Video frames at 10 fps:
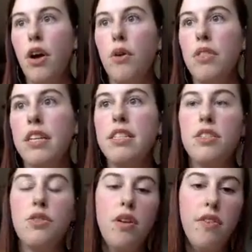this
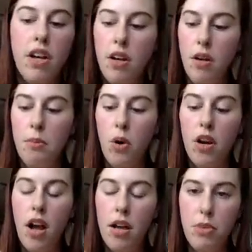is sort of a more
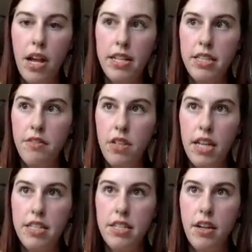comprehensive
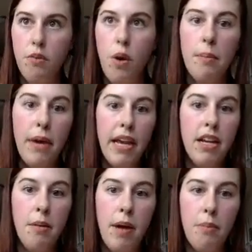list of what might
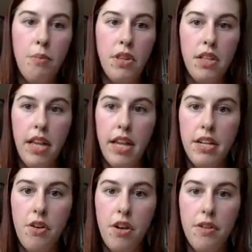come up with a
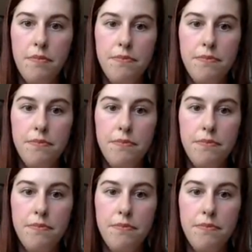landowner.